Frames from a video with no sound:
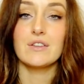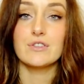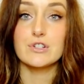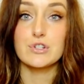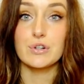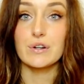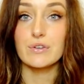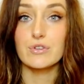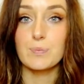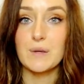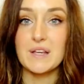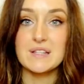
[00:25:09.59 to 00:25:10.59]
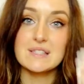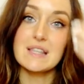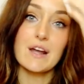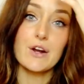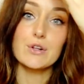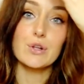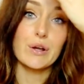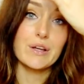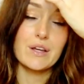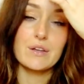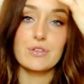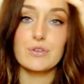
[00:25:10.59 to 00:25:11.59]
the truth because they're
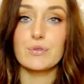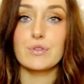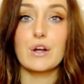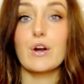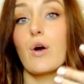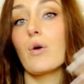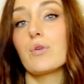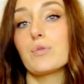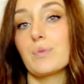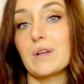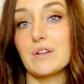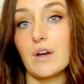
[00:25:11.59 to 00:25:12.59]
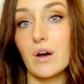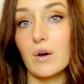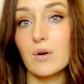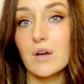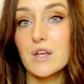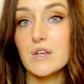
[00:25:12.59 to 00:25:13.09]
looking through their own window.